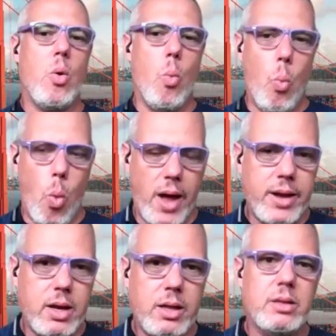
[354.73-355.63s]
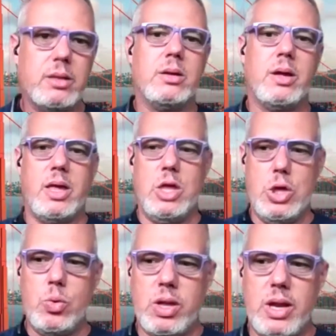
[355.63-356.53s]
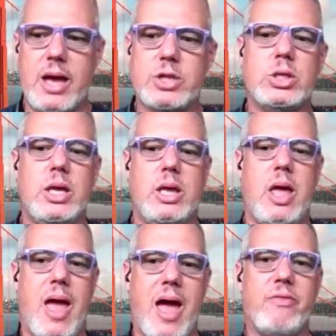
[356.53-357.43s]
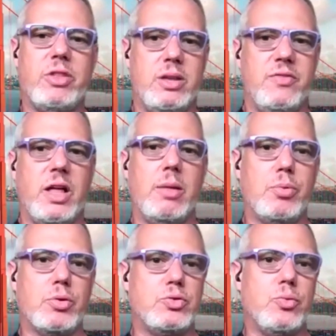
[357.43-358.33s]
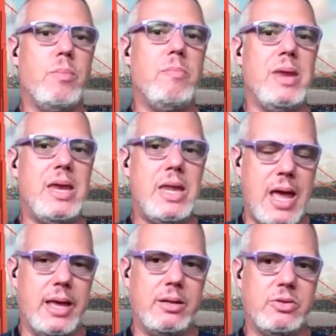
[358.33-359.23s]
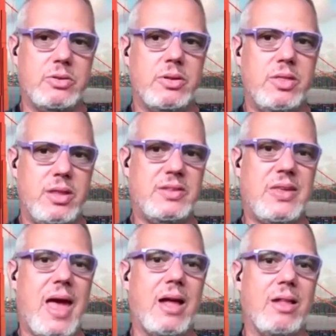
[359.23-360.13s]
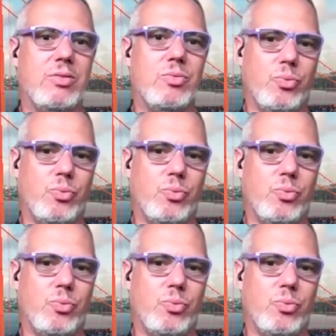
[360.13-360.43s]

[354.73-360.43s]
1, that you can actually have the developers remediate the scans,